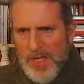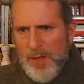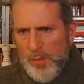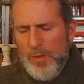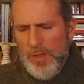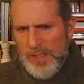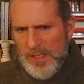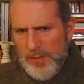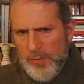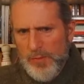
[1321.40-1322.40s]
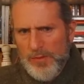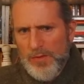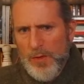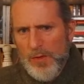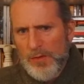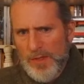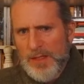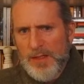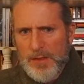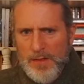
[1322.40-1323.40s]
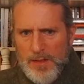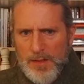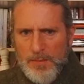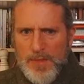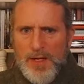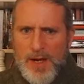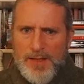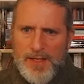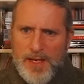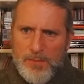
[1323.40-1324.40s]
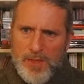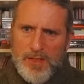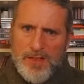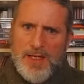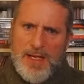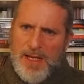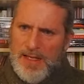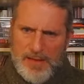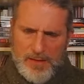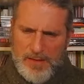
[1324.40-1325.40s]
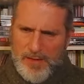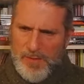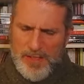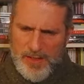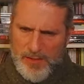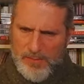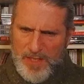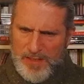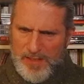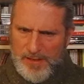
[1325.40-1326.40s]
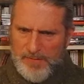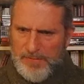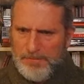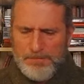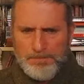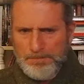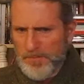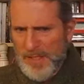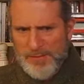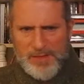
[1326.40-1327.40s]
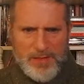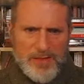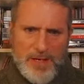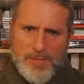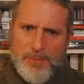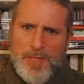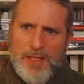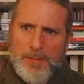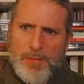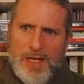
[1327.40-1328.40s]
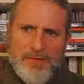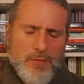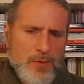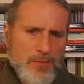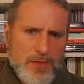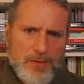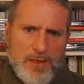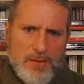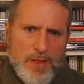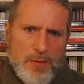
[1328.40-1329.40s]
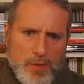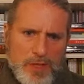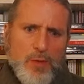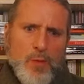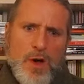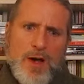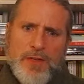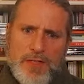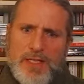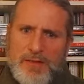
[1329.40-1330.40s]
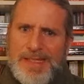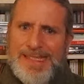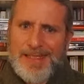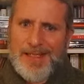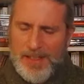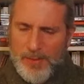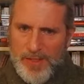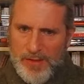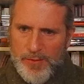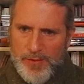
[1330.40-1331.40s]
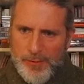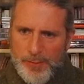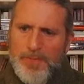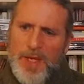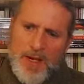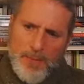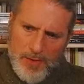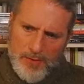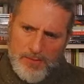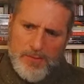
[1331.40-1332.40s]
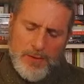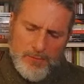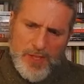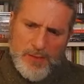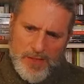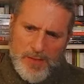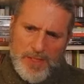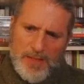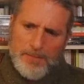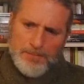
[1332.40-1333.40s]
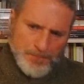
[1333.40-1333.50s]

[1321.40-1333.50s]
we really need to evolve, I think, uh, beyond that because th- there's been such a mixing of of different types of media platforms and, and, and we don't watch TV like we used to. But, you know, generally speaking,